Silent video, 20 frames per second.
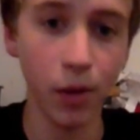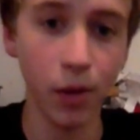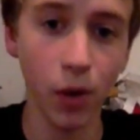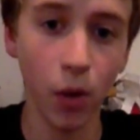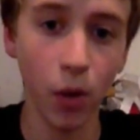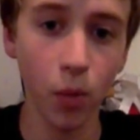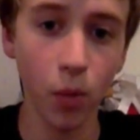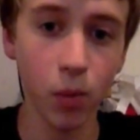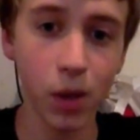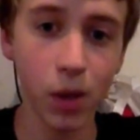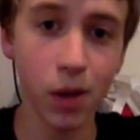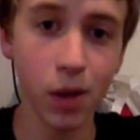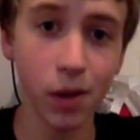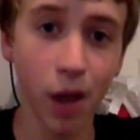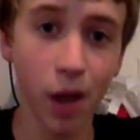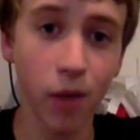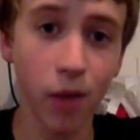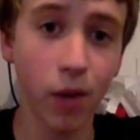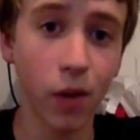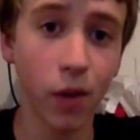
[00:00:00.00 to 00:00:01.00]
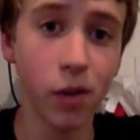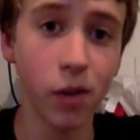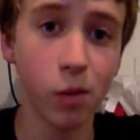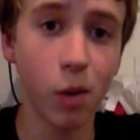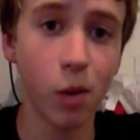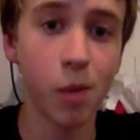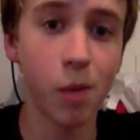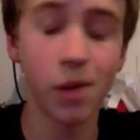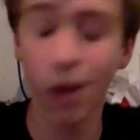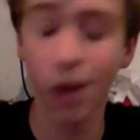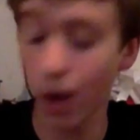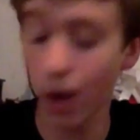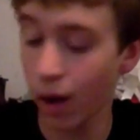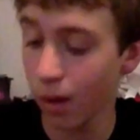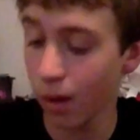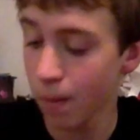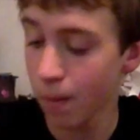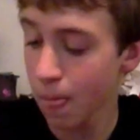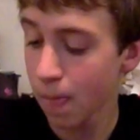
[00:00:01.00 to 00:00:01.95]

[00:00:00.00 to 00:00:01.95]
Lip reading: though, because I found this website